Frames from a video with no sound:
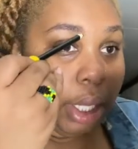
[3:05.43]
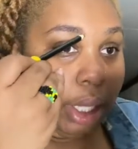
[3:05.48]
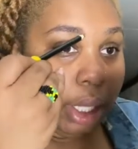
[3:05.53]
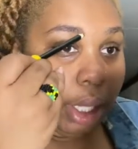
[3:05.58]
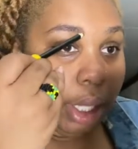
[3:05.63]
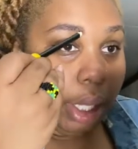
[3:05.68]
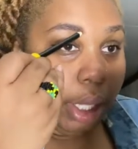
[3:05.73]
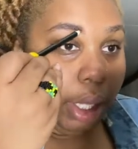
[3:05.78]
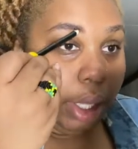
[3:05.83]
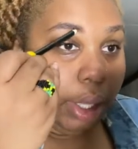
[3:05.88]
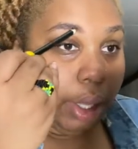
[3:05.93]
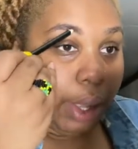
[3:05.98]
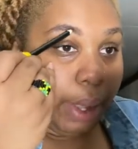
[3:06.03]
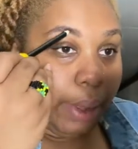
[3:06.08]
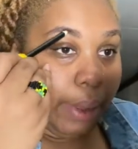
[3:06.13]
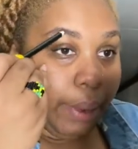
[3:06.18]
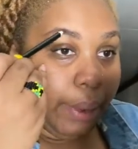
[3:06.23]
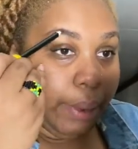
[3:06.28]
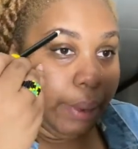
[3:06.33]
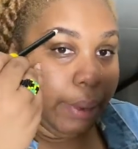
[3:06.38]

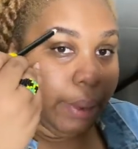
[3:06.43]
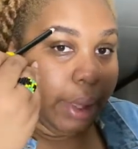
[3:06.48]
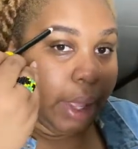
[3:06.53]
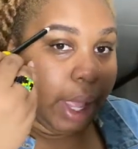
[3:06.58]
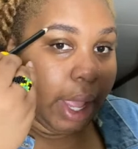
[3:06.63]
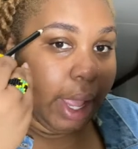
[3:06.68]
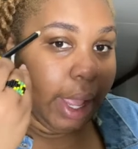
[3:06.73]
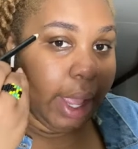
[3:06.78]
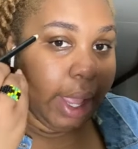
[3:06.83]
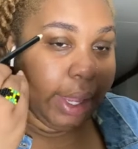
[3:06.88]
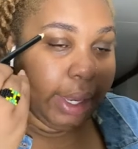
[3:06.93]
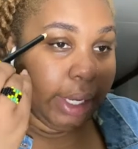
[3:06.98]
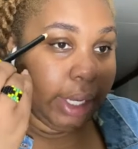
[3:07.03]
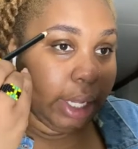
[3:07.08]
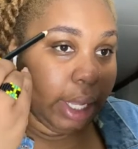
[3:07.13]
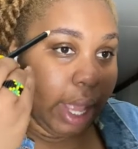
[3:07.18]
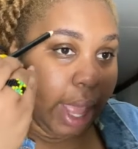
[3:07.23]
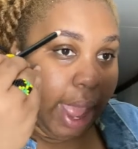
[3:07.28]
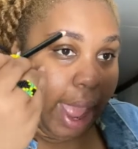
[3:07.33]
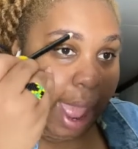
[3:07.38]
you kind
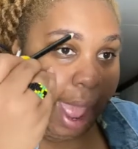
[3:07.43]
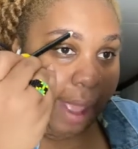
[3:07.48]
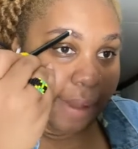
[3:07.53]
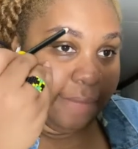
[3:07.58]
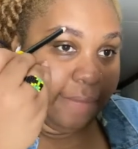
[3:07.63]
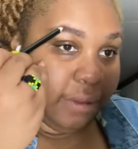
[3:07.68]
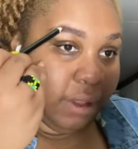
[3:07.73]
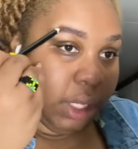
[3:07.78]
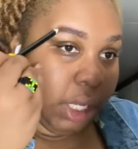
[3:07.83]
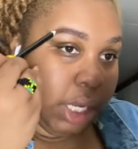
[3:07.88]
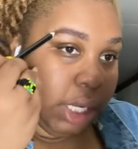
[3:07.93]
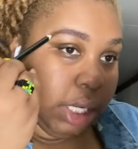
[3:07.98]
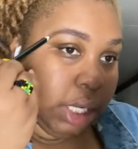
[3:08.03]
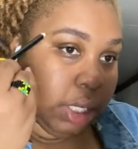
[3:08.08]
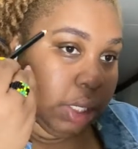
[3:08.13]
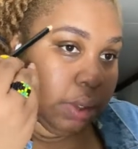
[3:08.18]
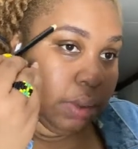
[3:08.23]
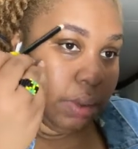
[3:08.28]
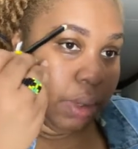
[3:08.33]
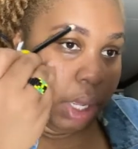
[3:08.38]
of have to
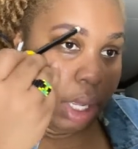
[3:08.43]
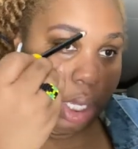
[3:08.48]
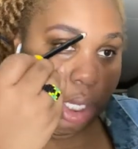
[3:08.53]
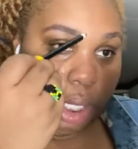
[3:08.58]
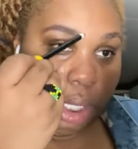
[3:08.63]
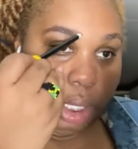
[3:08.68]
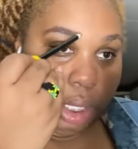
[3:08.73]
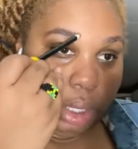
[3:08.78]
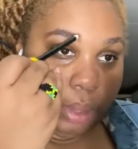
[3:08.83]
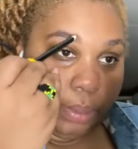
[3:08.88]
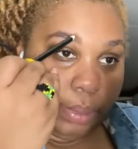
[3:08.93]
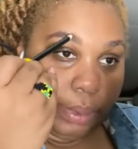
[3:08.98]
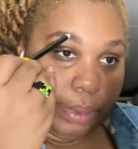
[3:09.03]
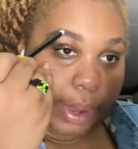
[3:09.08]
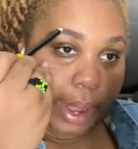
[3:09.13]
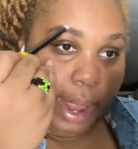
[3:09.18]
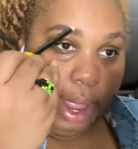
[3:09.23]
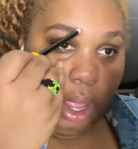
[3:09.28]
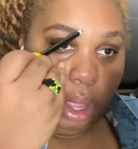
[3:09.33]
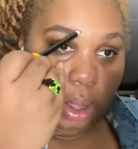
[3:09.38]
do a good
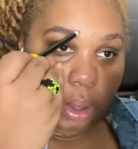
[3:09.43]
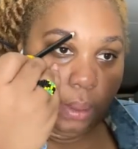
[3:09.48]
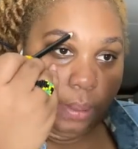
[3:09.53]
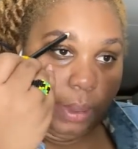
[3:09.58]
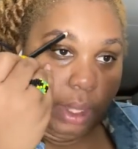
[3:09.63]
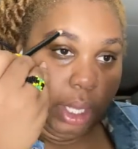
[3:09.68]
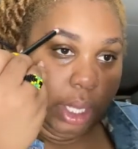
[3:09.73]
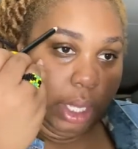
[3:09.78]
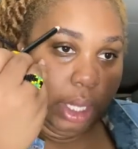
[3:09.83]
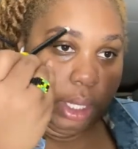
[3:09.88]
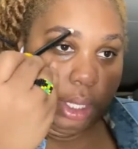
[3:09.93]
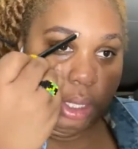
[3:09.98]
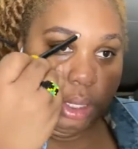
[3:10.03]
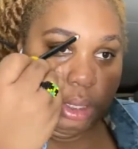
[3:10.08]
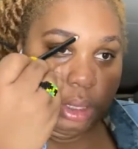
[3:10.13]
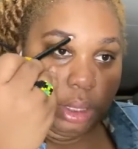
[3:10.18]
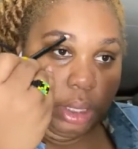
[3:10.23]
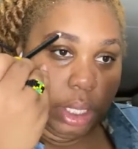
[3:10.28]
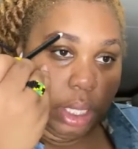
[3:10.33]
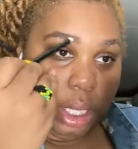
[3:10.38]
brow because